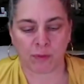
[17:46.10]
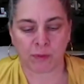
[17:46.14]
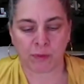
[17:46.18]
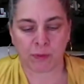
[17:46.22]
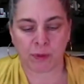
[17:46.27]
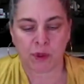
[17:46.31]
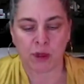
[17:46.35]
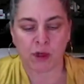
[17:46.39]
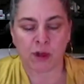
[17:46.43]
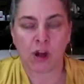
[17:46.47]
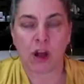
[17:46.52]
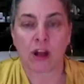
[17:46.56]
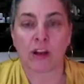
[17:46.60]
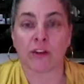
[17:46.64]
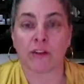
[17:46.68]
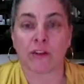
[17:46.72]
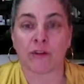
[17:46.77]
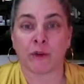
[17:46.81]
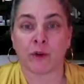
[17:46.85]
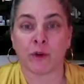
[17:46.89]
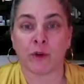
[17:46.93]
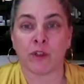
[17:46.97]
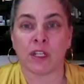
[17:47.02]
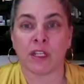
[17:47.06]
cook all your
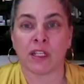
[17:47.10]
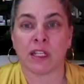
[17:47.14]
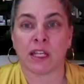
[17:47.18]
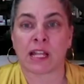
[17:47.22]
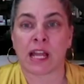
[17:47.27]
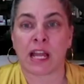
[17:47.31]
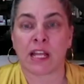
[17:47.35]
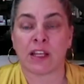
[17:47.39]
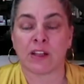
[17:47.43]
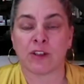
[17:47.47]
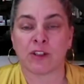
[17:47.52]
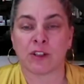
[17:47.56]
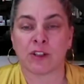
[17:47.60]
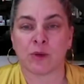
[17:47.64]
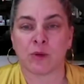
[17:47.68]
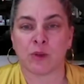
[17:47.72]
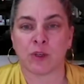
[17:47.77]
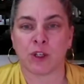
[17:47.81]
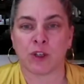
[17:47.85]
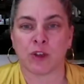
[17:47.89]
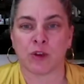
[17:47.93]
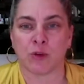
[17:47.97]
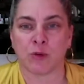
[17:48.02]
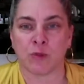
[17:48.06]
food in it like I used to
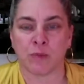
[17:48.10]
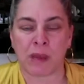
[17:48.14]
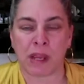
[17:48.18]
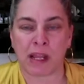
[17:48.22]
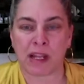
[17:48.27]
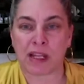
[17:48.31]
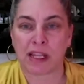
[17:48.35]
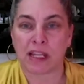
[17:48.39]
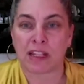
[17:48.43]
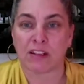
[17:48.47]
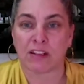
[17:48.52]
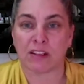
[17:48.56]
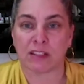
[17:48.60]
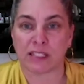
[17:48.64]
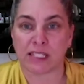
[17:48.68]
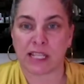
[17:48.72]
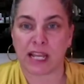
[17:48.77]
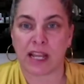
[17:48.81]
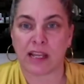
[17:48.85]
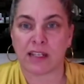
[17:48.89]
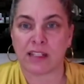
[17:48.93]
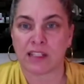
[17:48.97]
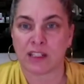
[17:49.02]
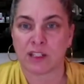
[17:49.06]
when you make like a little
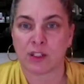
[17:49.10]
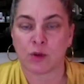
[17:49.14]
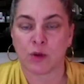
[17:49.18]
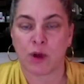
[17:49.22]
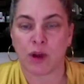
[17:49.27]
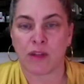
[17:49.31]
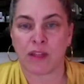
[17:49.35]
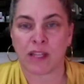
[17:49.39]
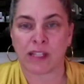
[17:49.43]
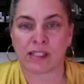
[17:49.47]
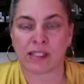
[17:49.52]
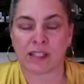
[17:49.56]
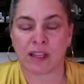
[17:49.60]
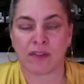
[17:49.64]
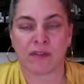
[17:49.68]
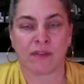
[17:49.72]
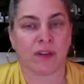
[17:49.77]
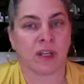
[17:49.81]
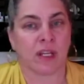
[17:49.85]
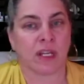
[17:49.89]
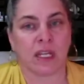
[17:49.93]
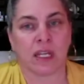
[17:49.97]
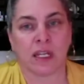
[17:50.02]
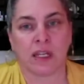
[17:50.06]
tent and do all that stuff,
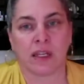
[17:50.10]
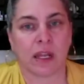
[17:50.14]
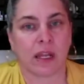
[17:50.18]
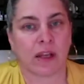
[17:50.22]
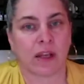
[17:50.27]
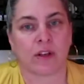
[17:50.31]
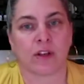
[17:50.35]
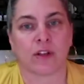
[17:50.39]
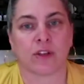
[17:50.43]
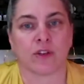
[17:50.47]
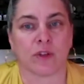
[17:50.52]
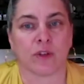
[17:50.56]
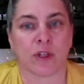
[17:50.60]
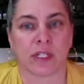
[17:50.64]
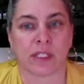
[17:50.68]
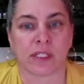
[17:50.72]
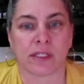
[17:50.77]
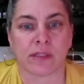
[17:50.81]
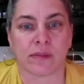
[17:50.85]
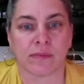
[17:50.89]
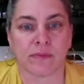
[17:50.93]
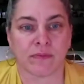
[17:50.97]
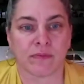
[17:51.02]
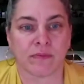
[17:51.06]
not a good
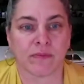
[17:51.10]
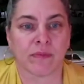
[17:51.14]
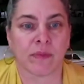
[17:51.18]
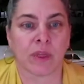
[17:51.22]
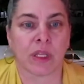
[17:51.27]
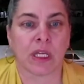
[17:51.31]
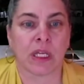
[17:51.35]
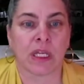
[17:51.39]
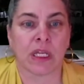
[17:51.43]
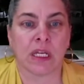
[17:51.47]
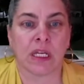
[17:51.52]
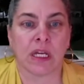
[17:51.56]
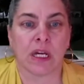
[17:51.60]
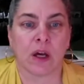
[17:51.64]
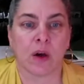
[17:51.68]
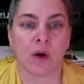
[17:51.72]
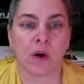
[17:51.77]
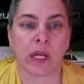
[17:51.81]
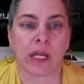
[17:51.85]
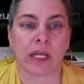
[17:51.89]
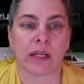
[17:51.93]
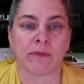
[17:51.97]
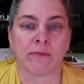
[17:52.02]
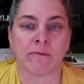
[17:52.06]
choice.
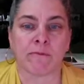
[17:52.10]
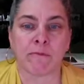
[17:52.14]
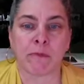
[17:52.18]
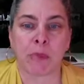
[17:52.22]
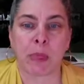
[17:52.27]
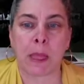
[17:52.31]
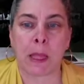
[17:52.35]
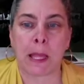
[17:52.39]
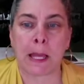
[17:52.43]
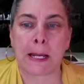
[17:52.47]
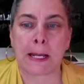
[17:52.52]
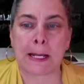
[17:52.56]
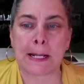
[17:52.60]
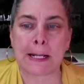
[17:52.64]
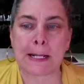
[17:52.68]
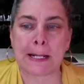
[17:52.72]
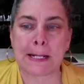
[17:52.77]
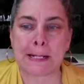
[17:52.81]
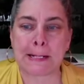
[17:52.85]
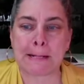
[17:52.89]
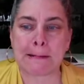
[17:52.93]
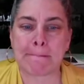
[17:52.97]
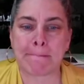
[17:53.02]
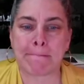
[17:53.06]
Okay,
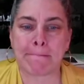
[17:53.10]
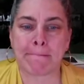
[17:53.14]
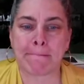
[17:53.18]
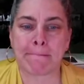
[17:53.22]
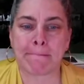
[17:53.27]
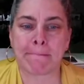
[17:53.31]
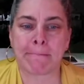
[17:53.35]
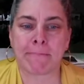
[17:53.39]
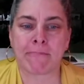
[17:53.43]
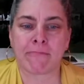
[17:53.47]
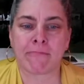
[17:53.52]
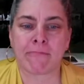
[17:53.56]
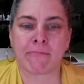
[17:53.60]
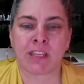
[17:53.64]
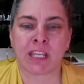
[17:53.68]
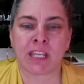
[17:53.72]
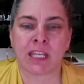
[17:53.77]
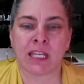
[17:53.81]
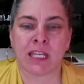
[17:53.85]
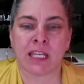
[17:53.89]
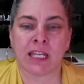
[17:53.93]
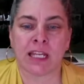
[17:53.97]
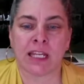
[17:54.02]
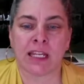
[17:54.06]

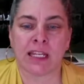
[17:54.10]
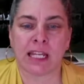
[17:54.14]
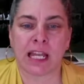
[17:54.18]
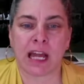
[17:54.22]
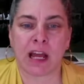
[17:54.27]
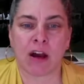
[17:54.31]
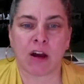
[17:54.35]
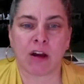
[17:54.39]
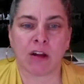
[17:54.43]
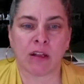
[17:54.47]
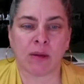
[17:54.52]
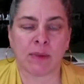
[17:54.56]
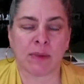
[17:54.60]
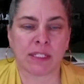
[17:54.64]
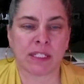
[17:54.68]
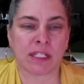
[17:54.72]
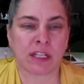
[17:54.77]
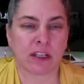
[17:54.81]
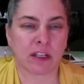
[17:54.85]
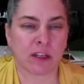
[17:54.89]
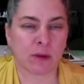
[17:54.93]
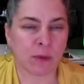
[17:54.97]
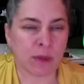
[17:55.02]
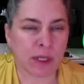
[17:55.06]
now let me
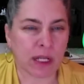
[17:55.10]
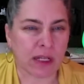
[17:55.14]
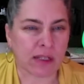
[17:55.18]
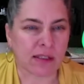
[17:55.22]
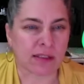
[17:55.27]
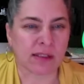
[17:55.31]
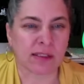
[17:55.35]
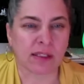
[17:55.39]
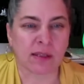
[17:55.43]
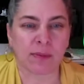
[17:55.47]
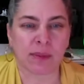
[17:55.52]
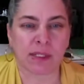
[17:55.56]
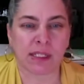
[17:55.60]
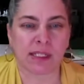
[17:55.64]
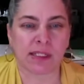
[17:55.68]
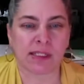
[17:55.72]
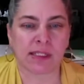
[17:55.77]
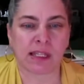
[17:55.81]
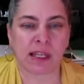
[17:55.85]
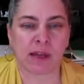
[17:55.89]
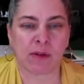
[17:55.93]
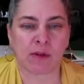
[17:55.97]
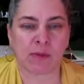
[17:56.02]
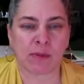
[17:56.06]
tell you what else. Let me just
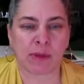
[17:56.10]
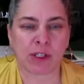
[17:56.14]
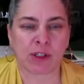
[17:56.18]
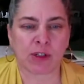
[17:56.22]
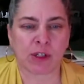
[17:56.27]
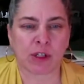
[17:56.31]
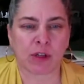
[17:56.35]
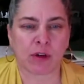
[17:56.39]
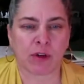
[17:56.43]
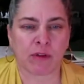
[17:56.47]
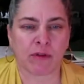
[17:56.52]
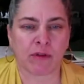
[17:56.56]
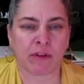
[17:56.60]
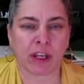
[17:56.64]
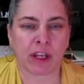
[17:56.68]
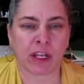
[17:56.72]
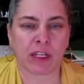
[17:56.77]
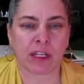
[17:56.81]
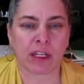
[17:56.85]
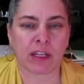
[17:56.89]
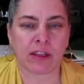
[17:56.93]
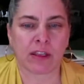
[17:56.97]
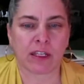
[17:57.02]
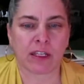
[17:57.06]
see, I want to make sure I don't forget
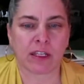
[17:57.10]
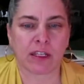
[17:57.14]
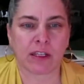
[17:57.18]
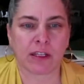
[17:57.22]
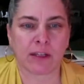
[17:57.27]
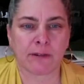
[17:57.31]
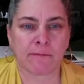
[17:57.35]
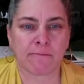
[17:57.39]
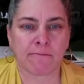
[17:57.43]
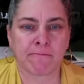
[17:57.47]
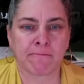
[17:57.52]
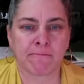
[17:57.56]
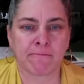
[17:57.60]
anything.